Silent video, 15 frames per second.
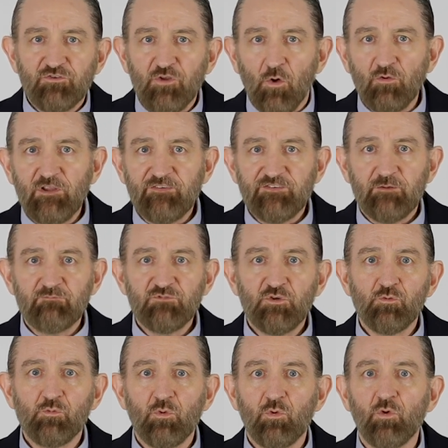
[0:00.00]
Don't let some
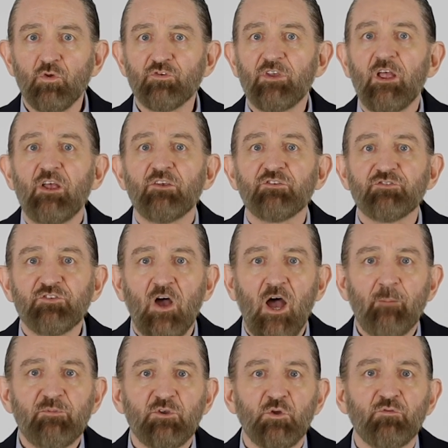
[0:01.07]
new rules
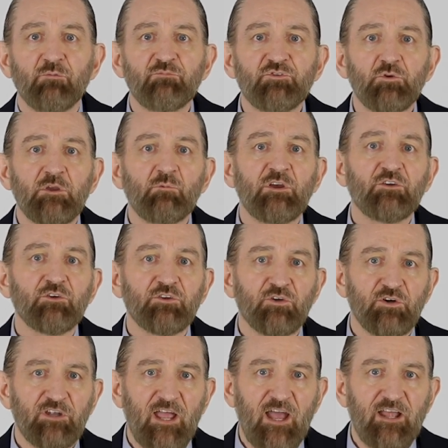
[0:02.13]
stop you from doing what you're
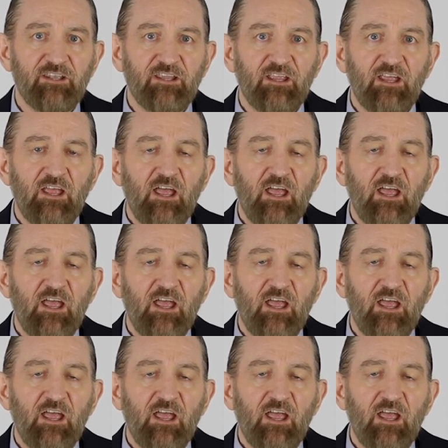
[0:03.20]
good at.